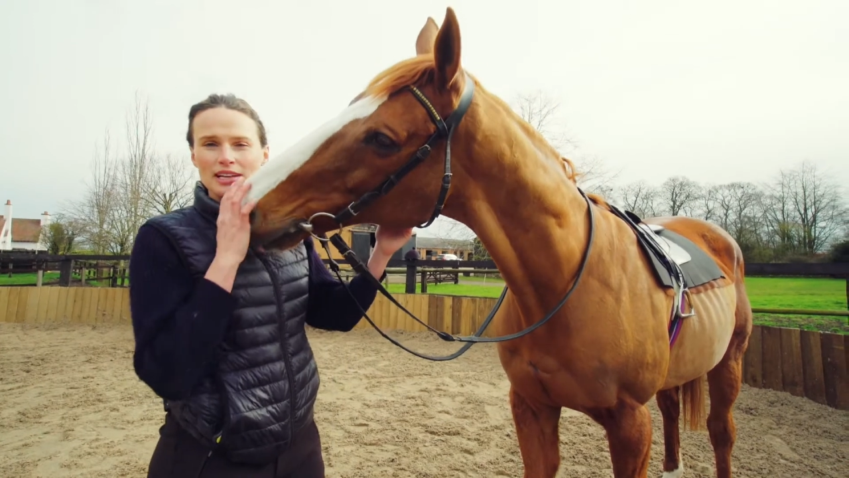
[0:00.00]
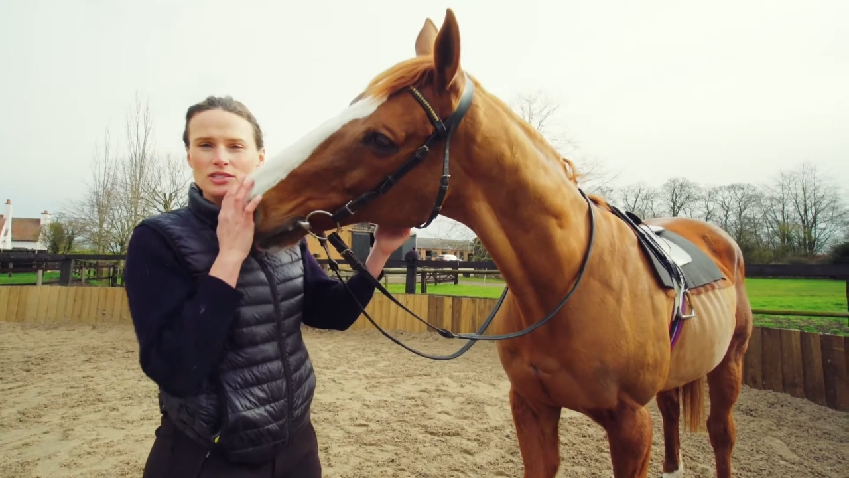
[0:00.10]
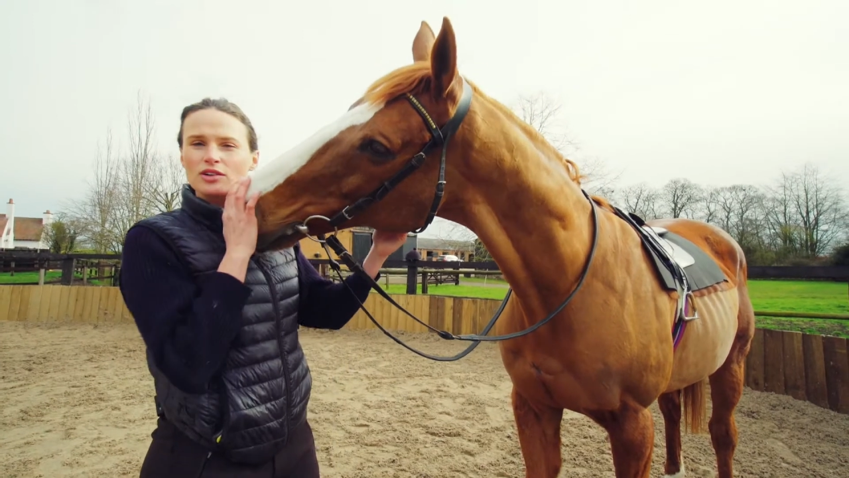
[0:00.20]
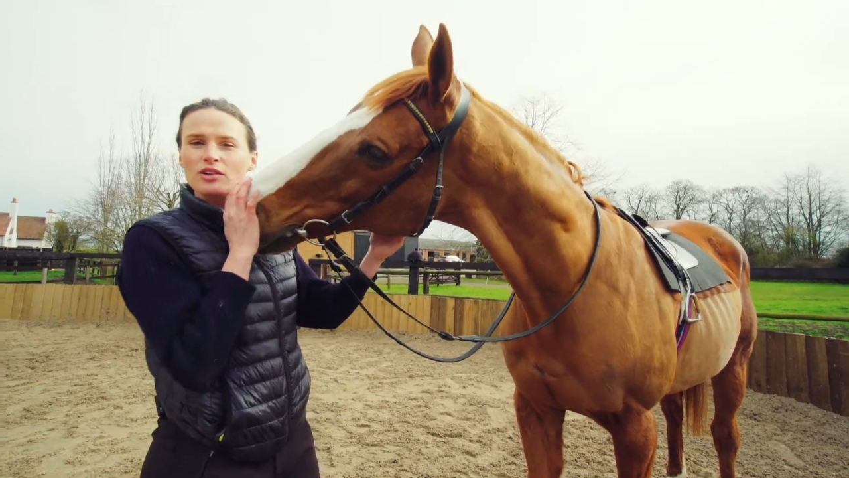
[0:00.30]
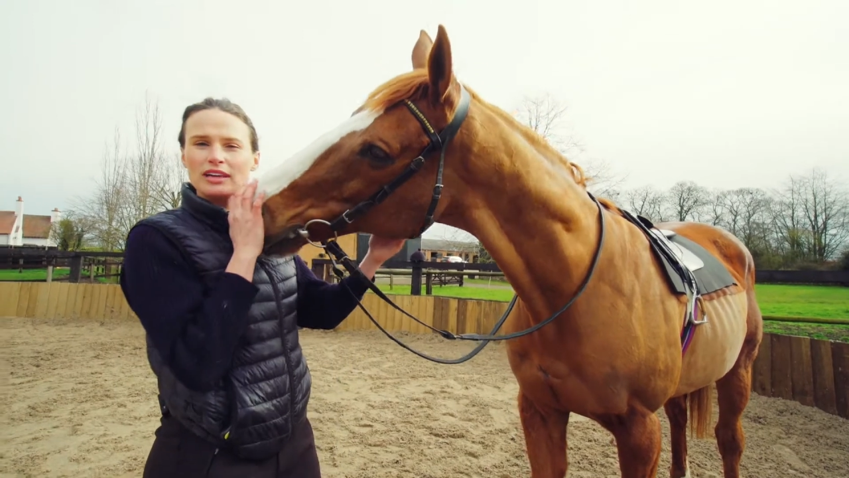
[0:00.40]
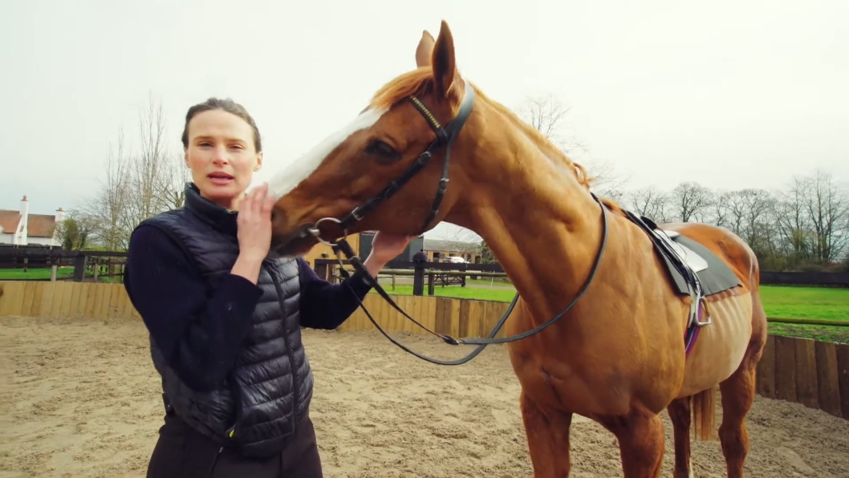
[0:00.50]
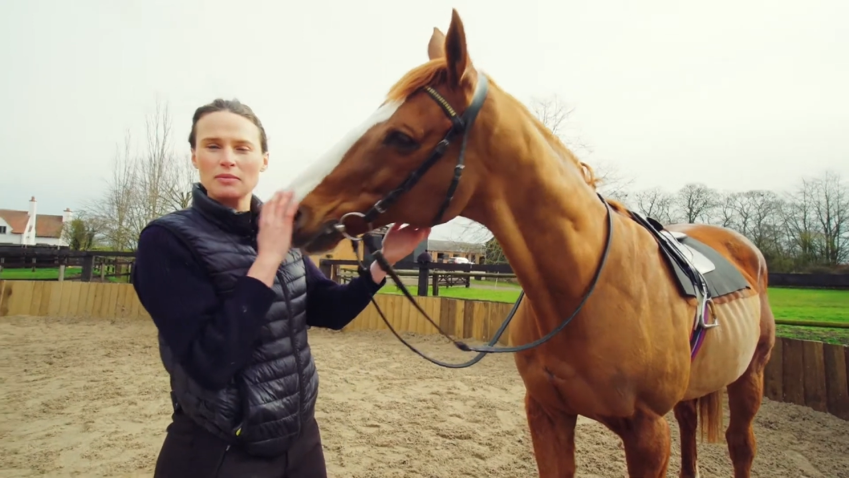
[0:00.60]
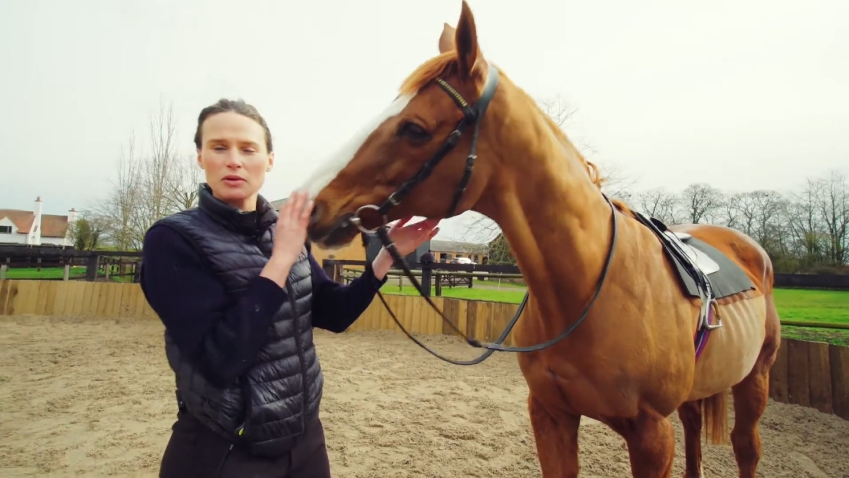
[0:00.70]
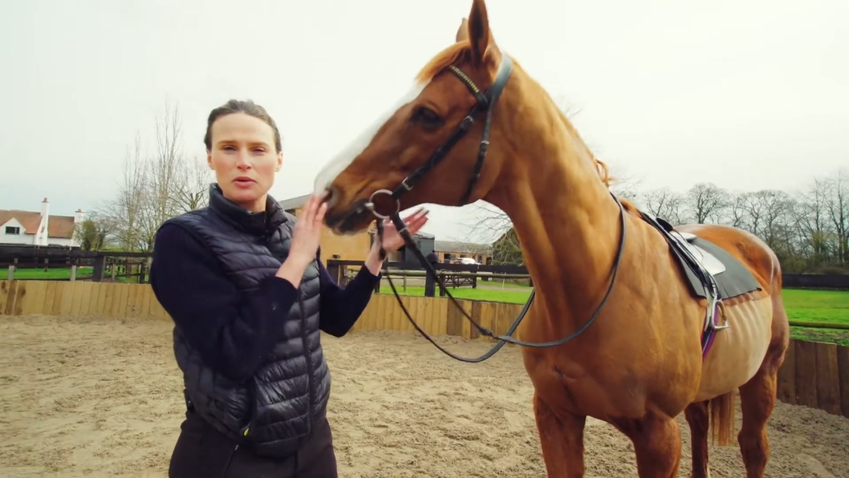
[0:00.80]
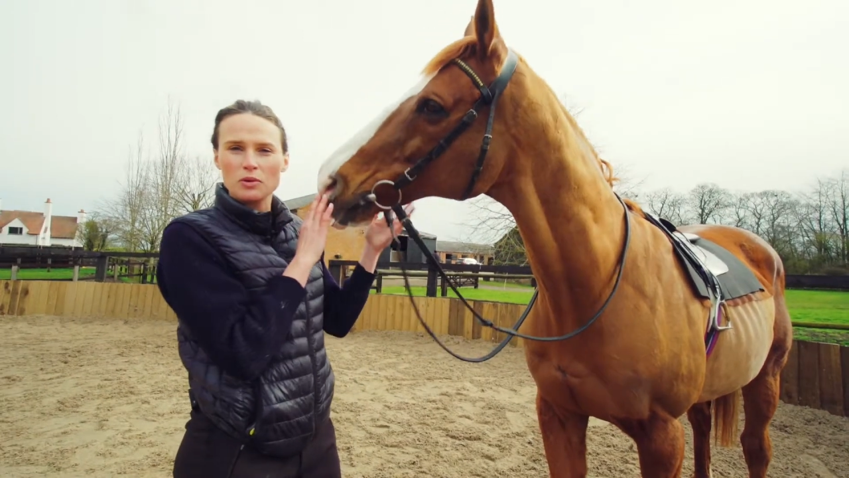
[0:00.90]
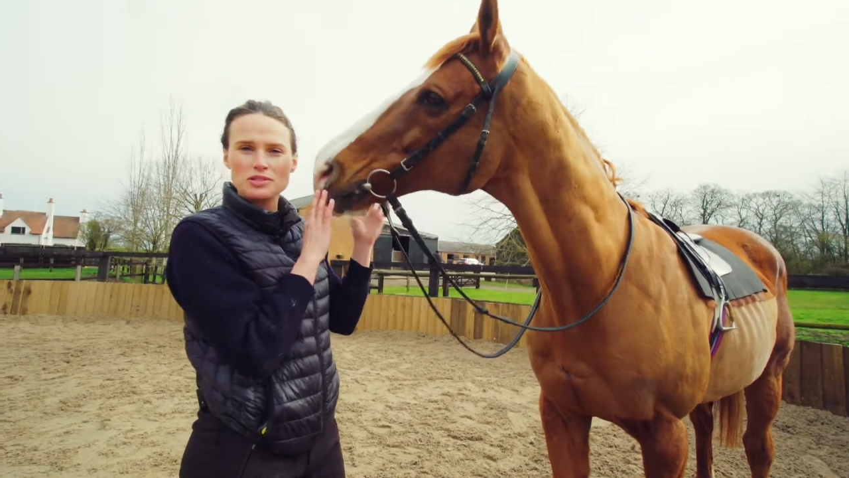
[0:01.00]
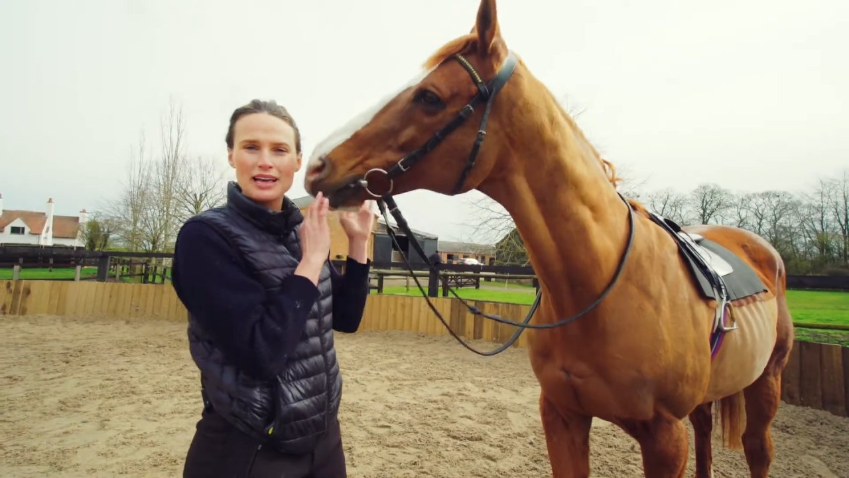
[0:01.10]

is you've got to keep the horse